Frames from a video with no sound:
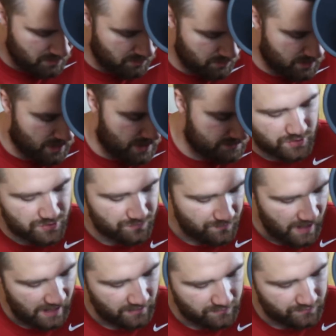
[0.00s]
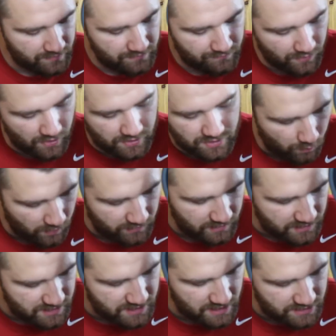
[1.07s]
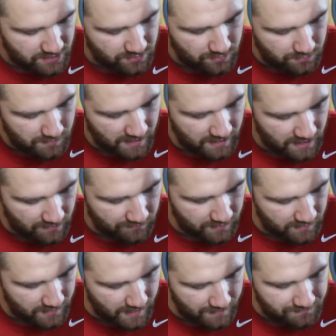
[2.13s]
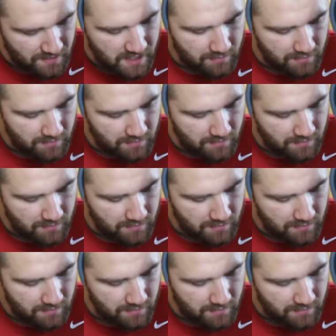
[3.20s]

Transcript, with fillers: Okay. Would you rather reverse one decision you make every day?